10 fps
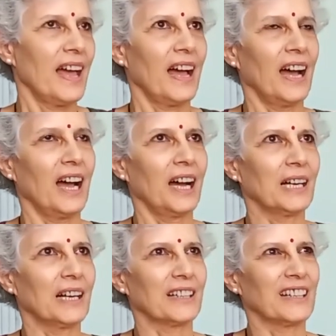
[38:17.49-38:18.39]

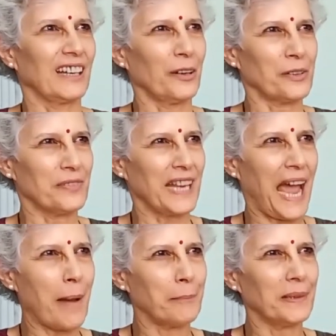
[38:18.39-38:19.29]
A lot of
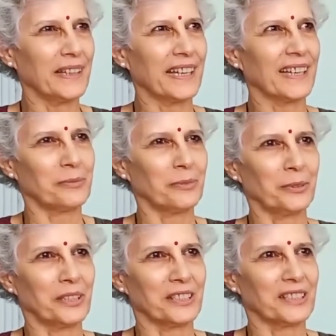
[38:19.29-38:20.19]
gambling,
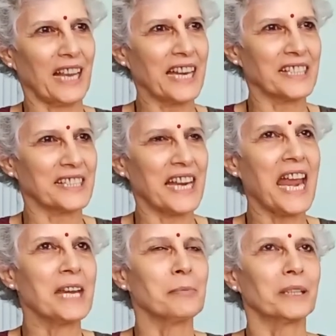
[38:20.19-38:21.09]
this
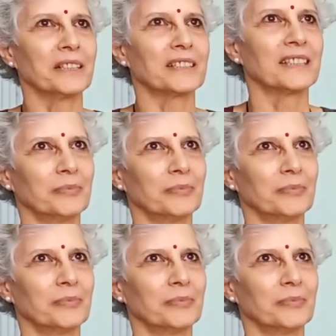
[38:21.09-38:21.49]
entertainment.